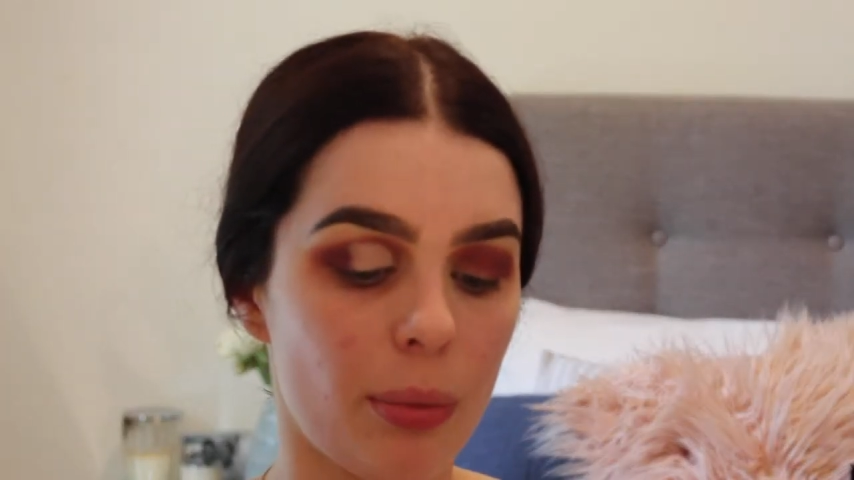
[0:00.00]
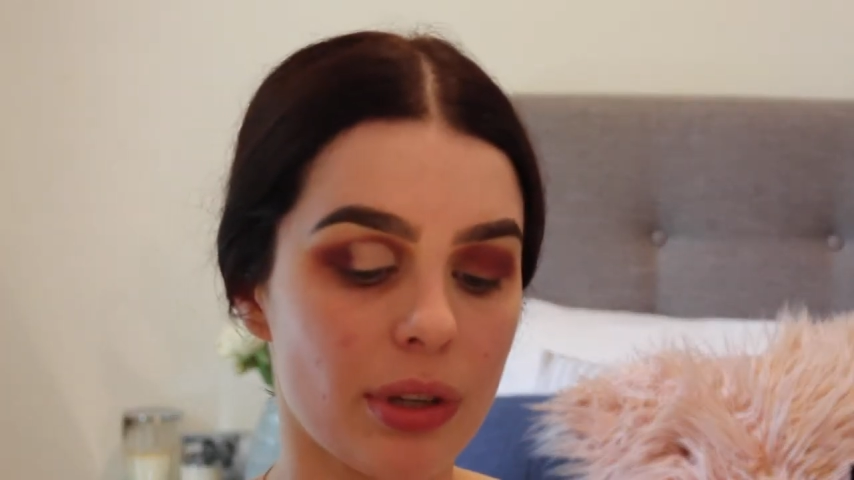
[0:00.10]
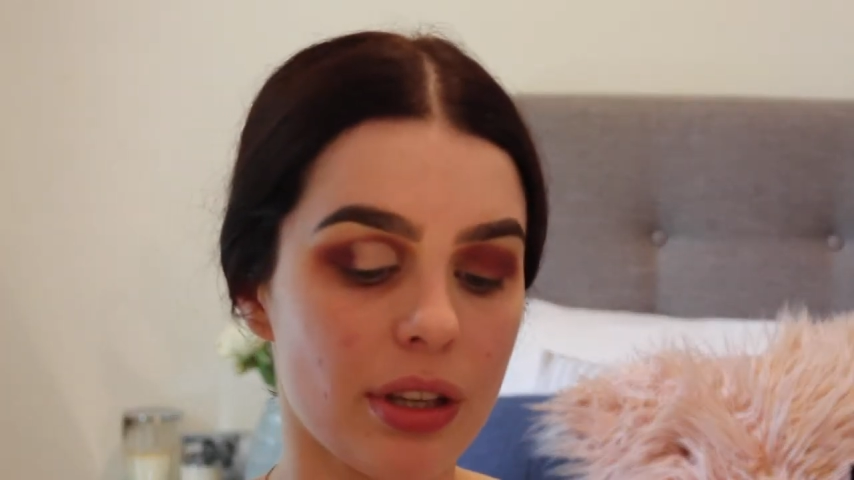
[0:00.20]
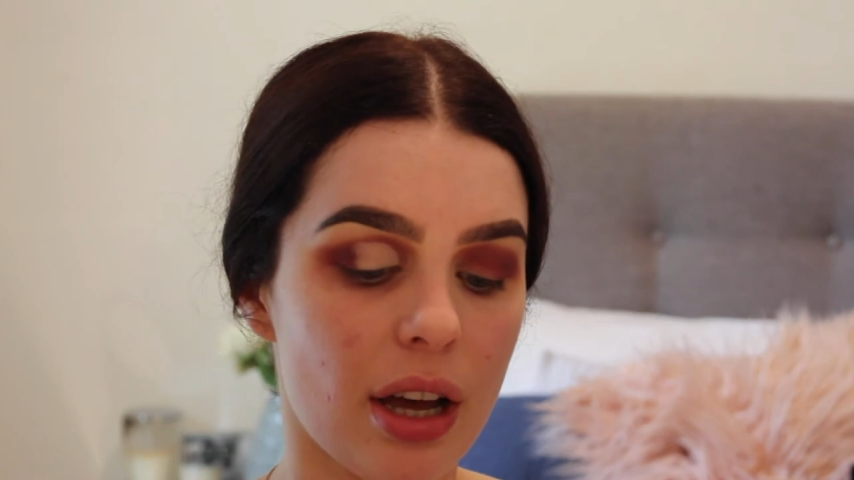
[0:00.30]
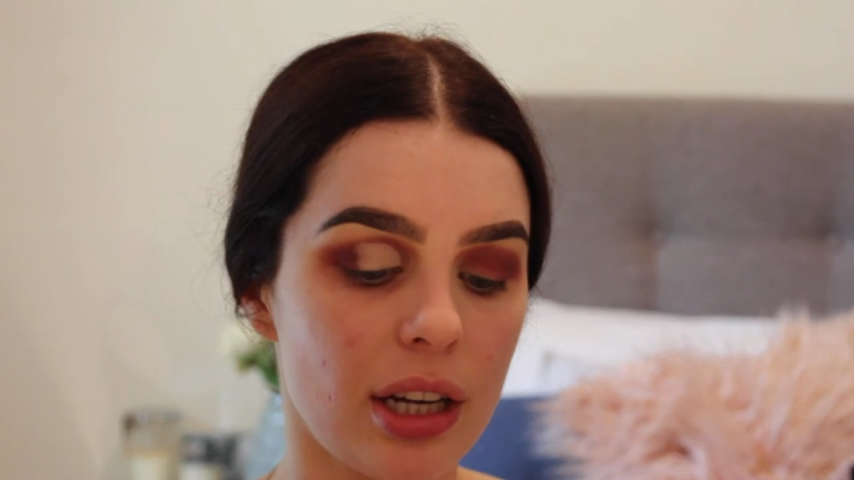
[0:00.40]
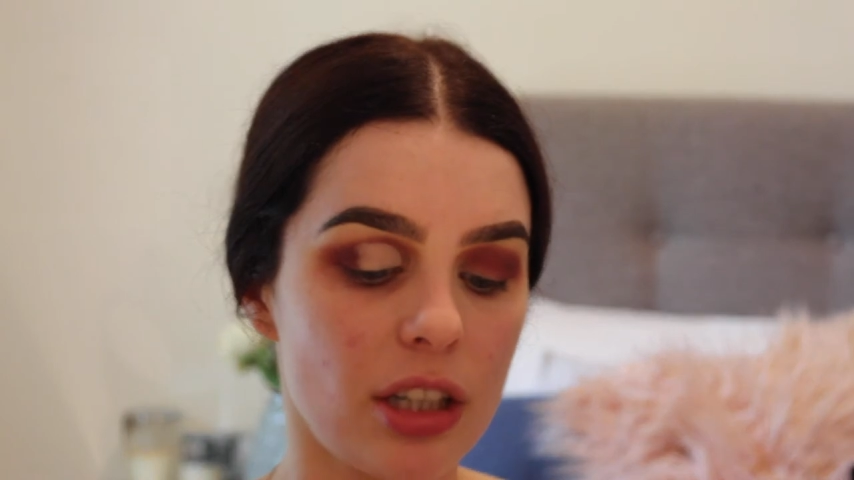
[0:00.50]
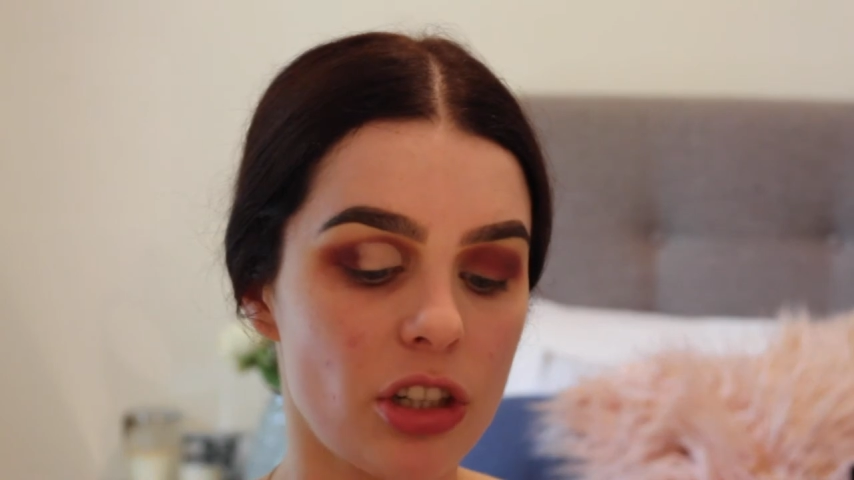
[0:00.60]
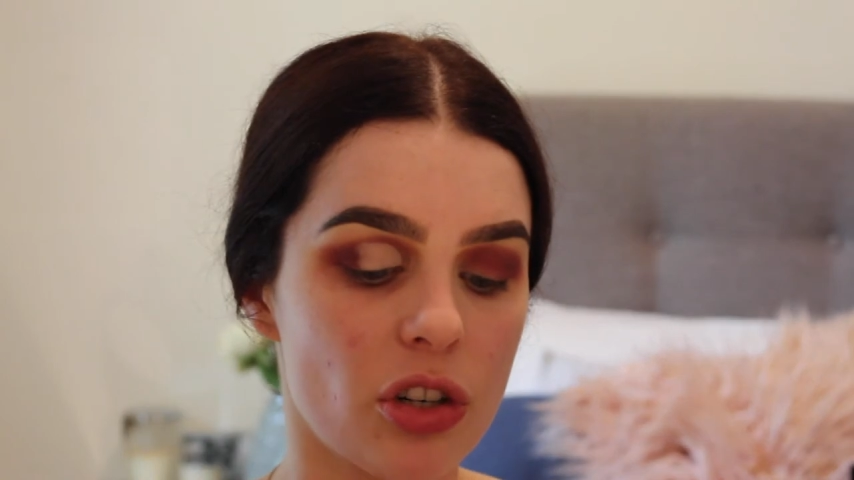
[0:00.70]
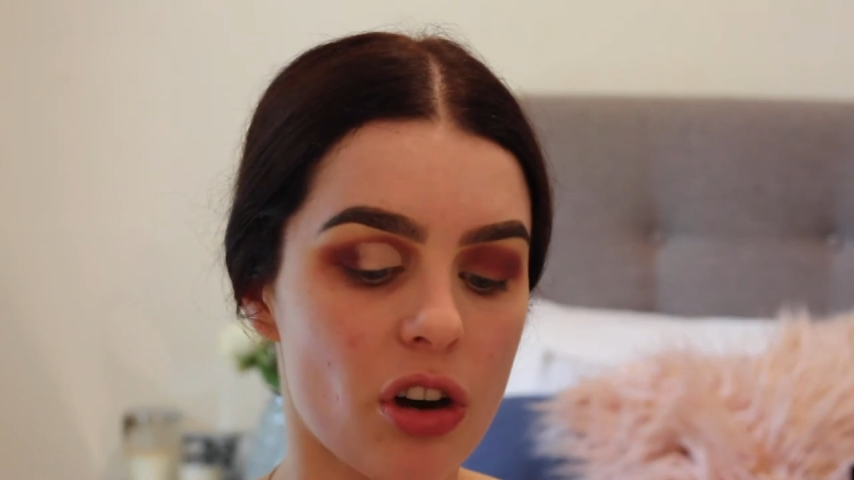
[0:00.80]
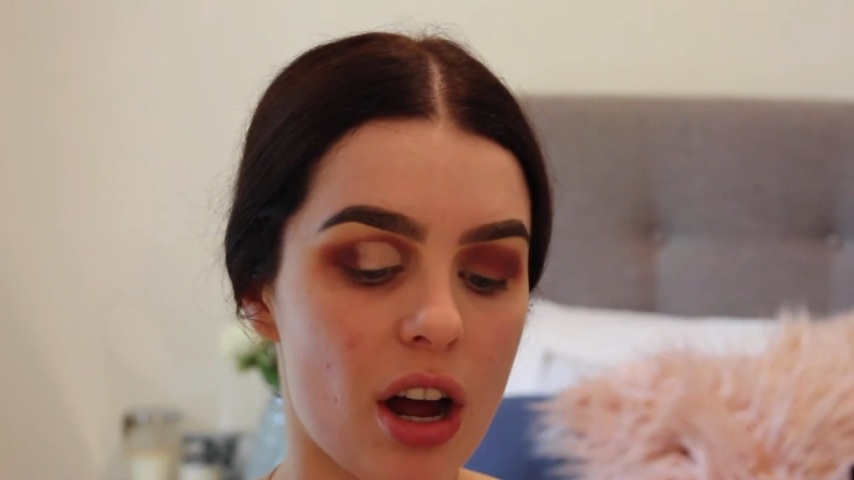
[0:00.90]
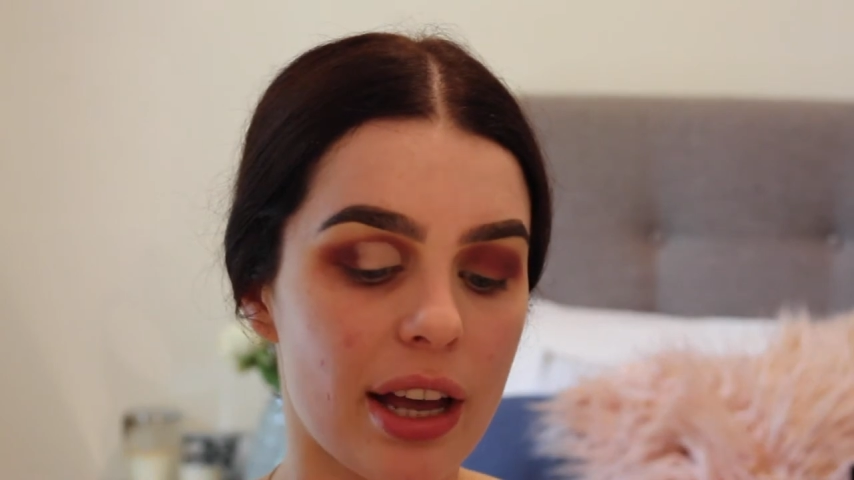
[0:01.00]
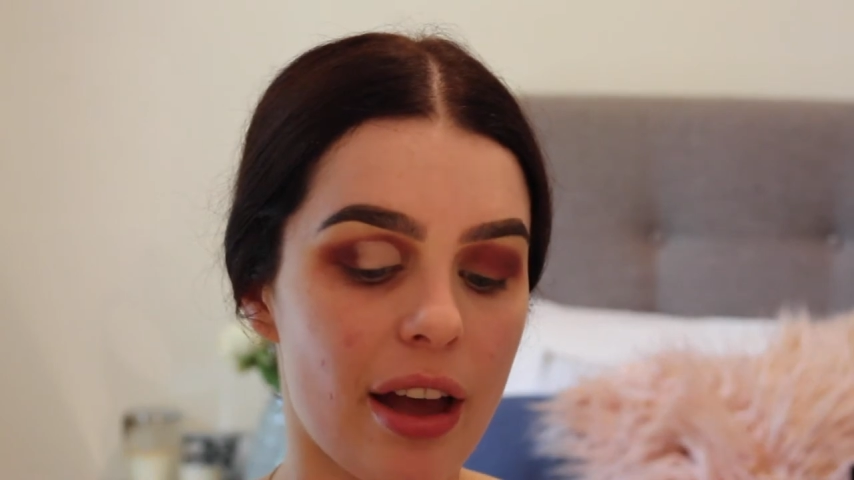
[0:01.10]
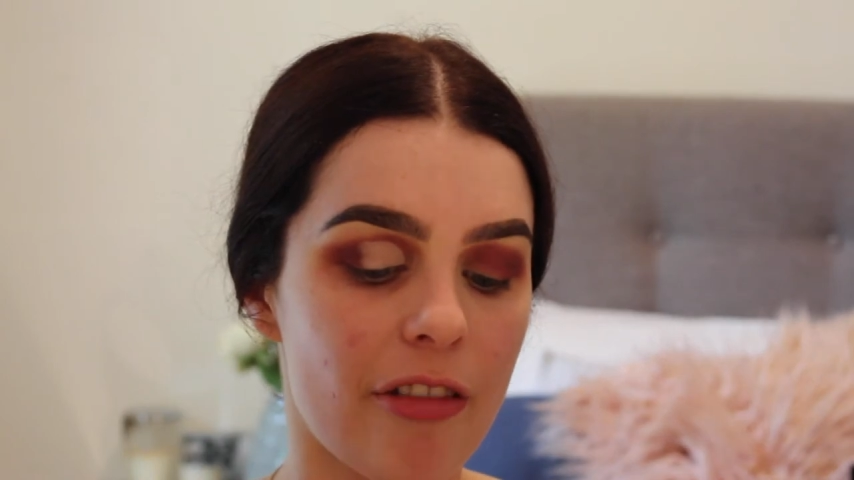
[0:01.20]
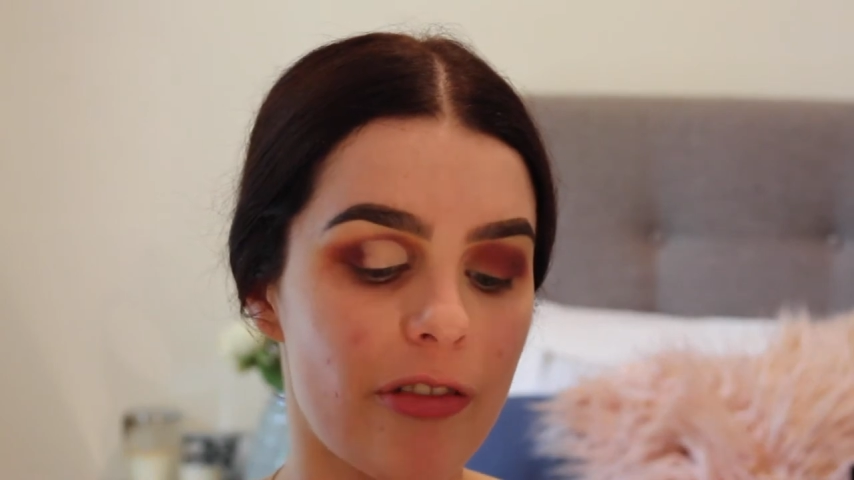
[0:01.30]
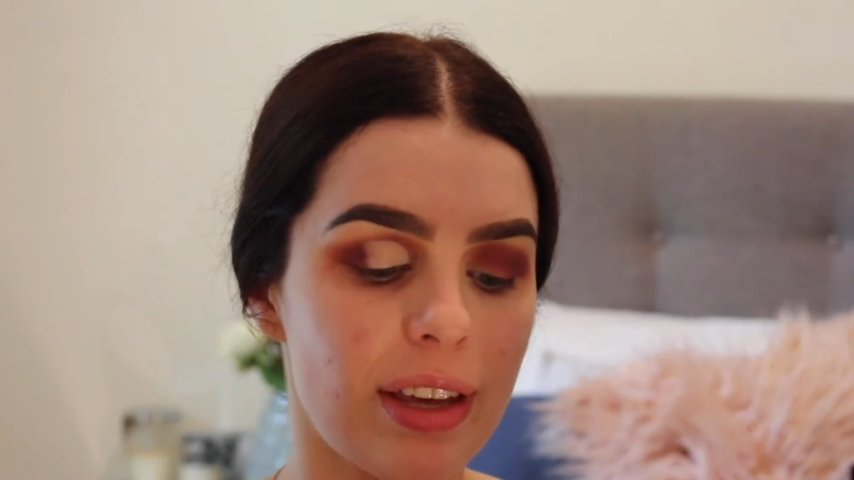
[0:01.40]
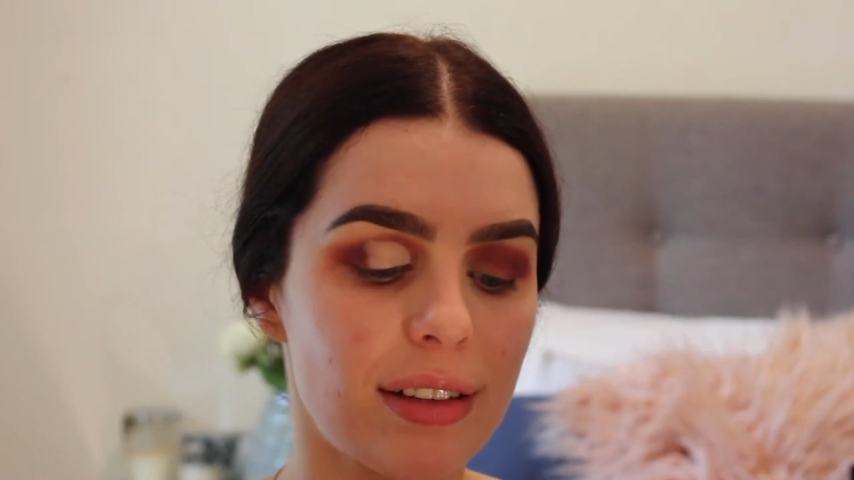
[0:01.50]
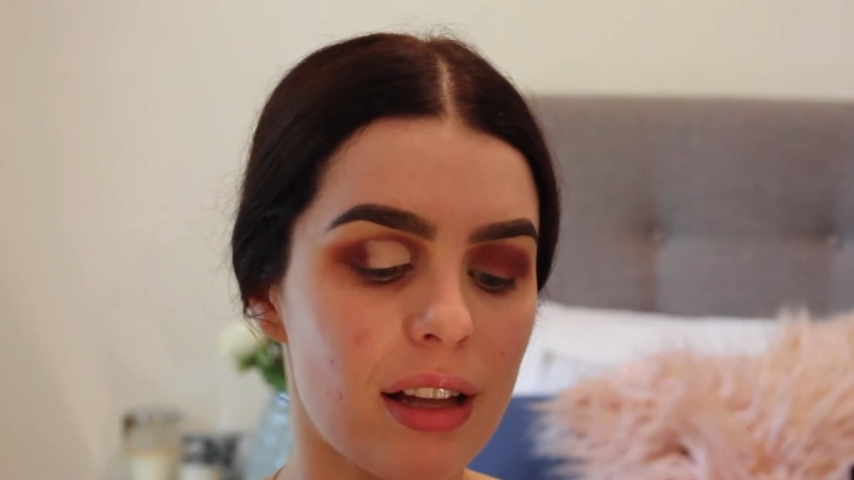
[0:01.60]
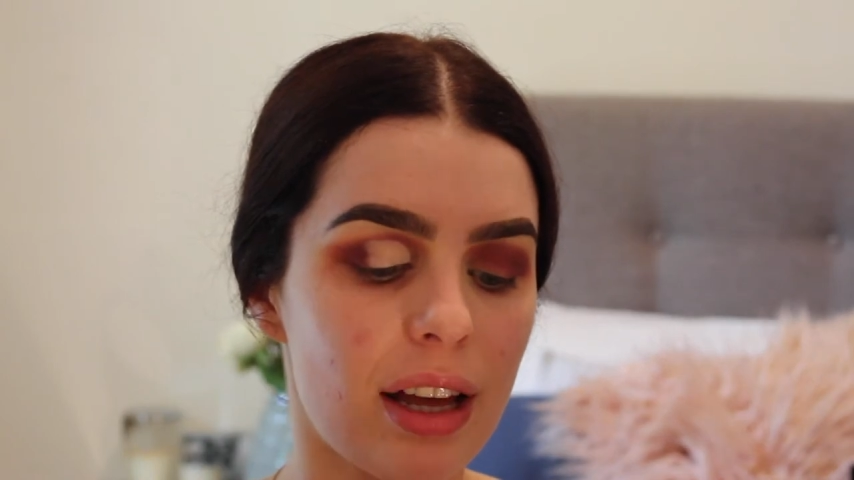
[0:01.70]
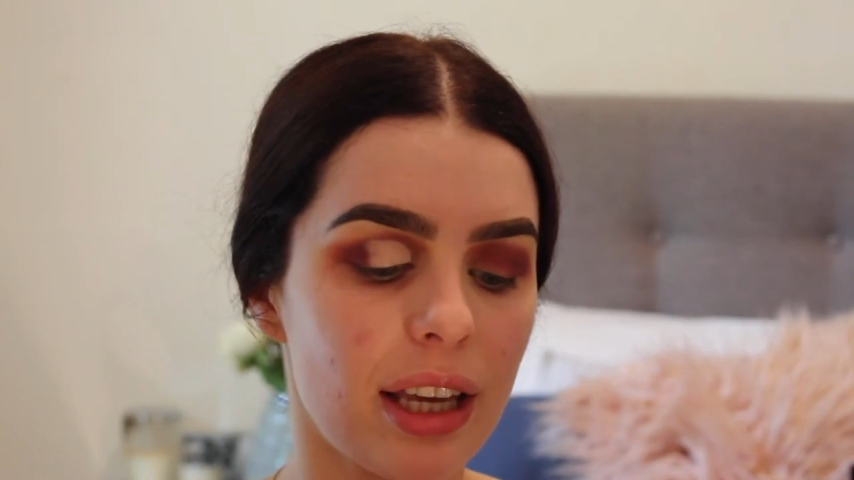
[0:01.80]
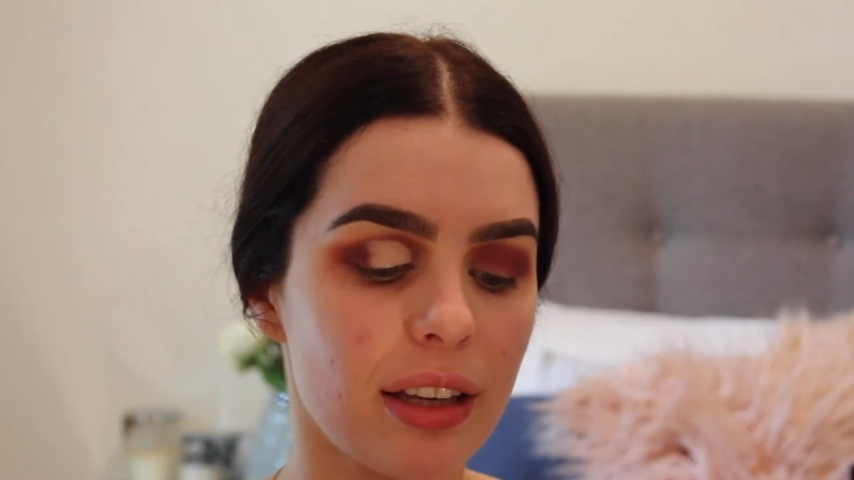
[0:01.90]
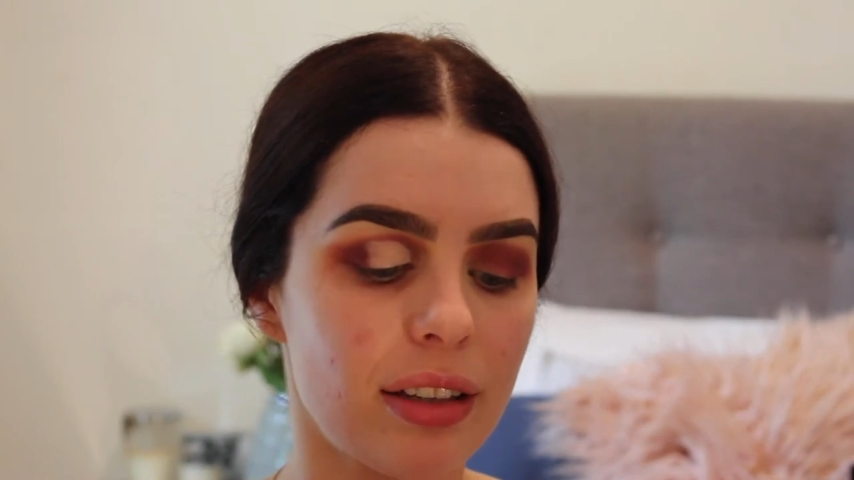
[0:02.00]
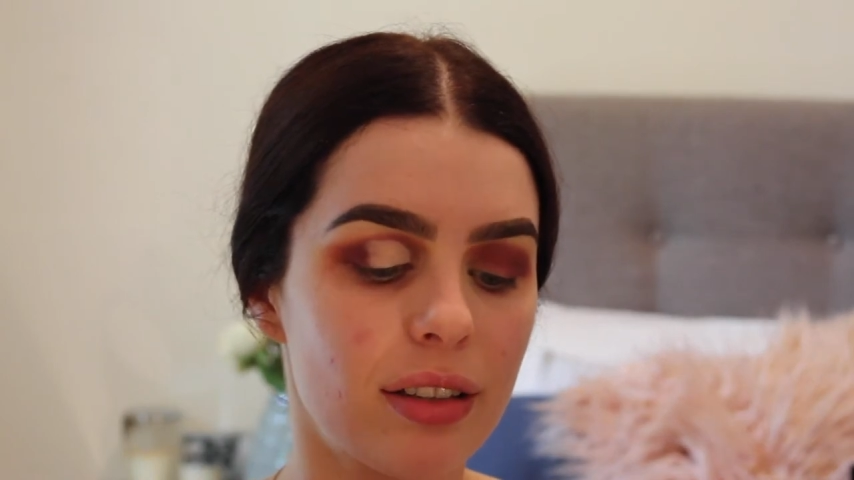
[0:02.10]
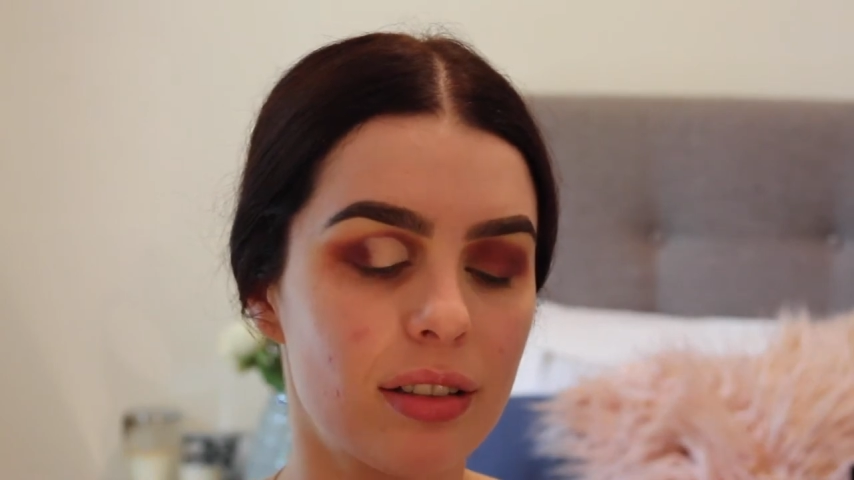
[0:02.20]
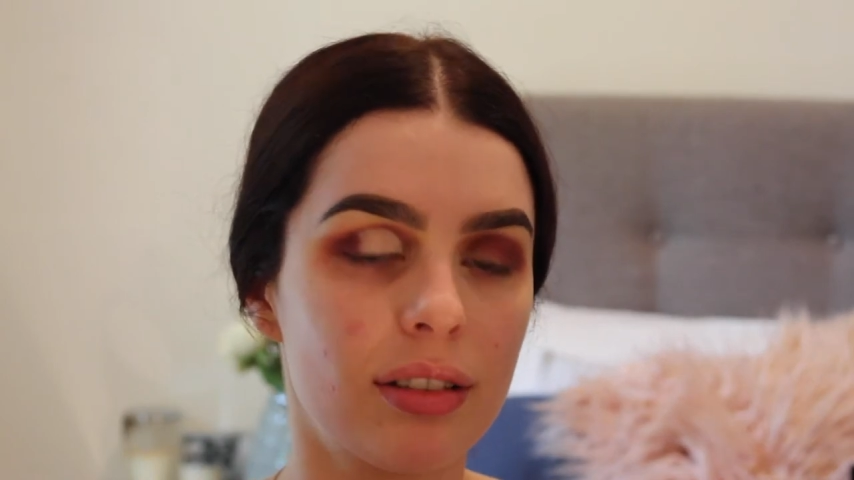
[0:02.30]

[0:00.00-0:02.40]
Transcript: I'm excited to try. I feel like